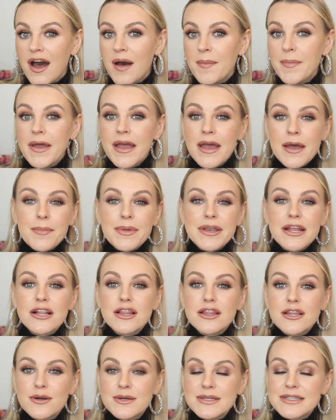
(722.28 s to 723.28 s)
up, but it
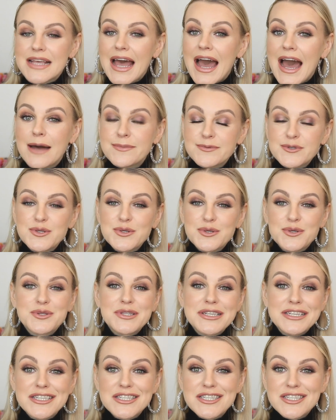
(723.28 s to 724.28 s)
looks
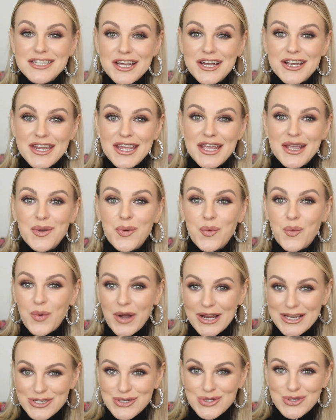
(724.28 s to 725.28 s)
absolutely stunning
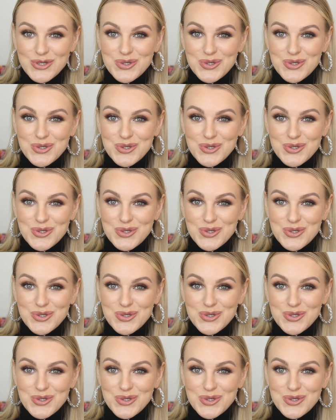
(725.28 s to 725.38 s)
when you